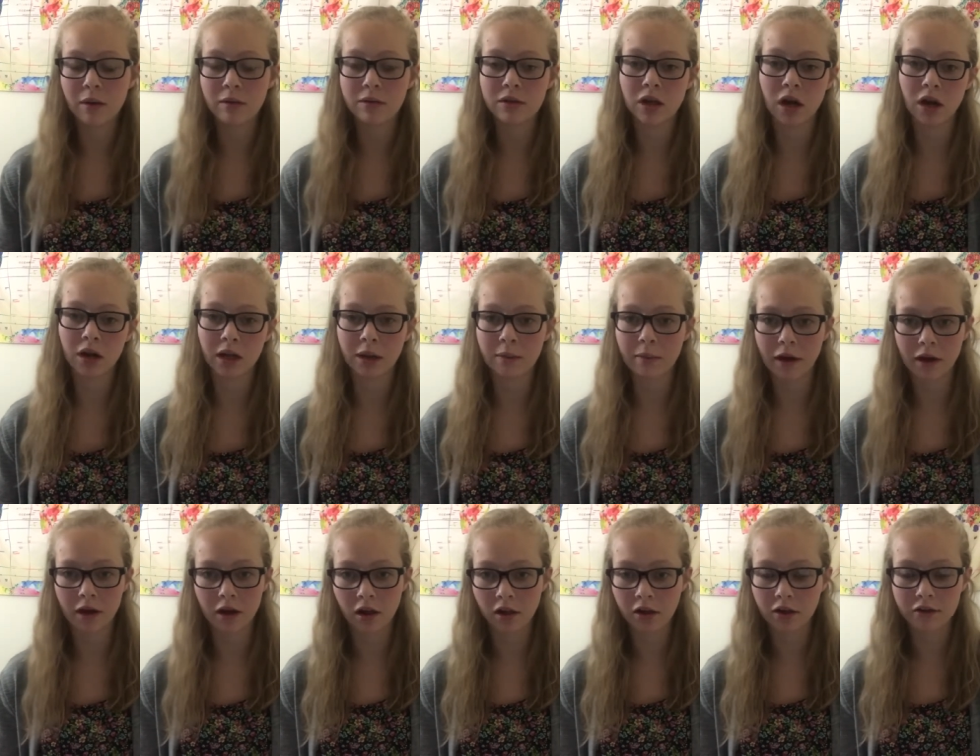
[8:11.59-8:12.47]
talking about
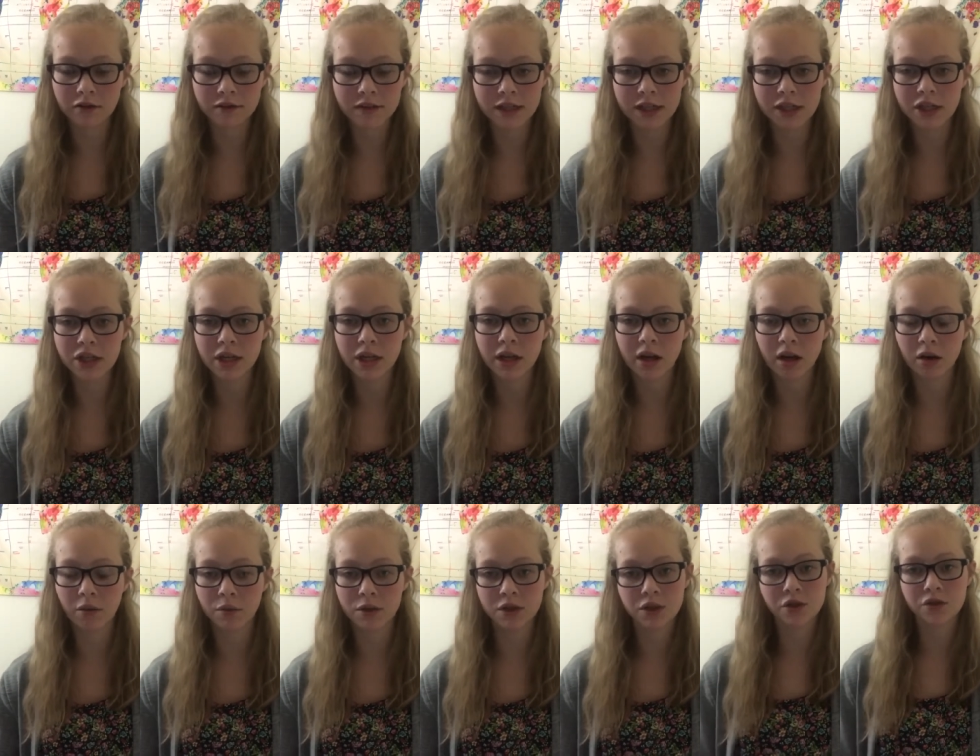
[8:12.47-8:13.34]
Color of Teaching,
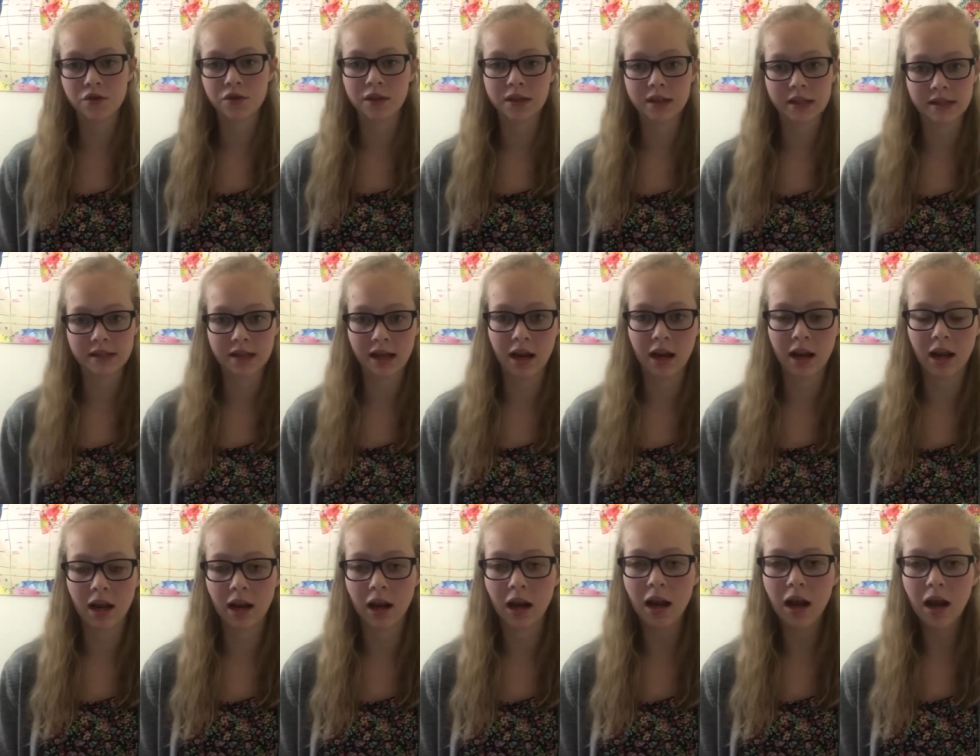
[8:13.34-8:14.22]
which is really exciting,